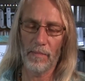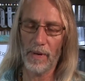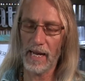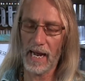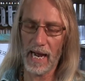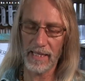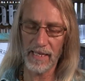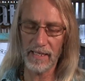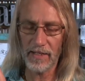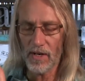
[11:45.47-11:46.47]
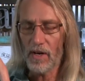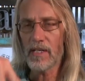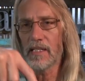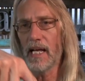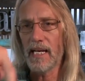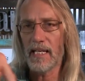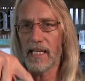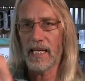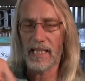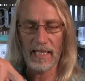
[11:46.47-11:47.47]
But I think the dogs like it
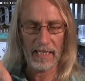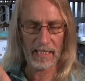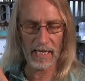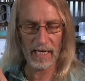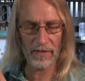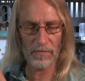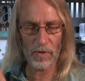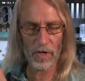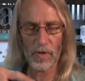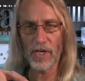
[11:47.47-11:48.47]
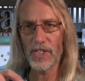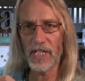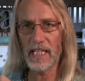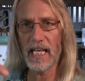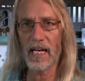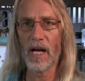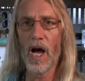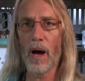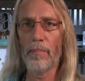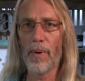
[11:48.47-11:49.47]
like this, kind of more crunchy than
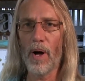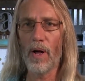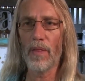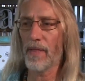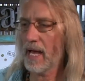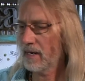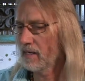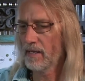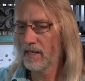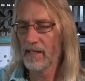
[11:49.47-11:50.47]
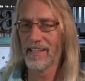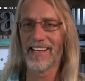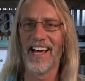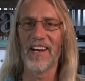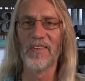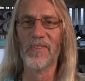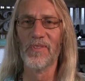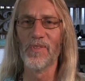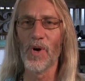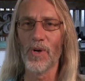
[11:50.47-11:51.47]
a ball that kind of
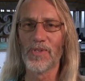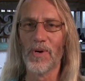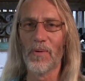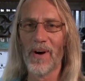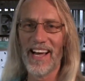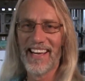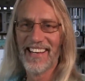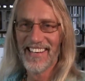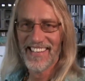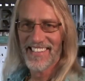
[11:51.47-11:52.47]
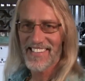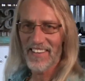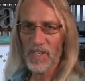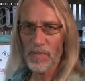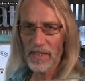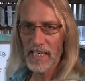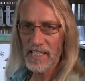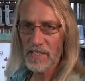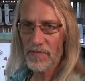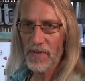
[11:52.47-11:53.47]
rolls away. So let's put
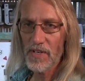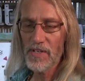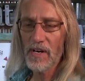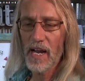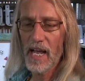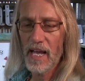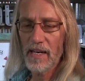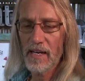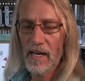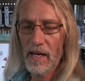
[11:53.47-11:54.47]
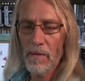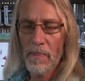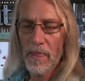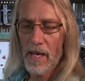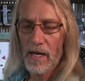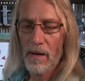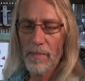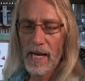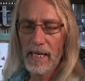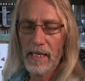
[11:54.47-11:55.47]
these in the freezer and come
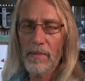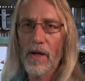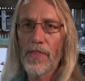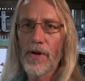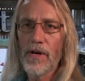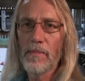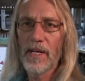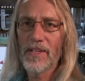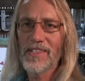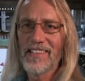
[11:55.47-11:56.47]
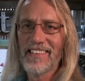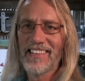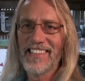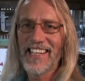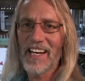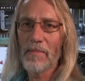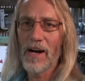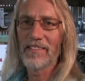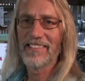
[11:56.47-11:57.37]
back in about 30 minutes, check them out.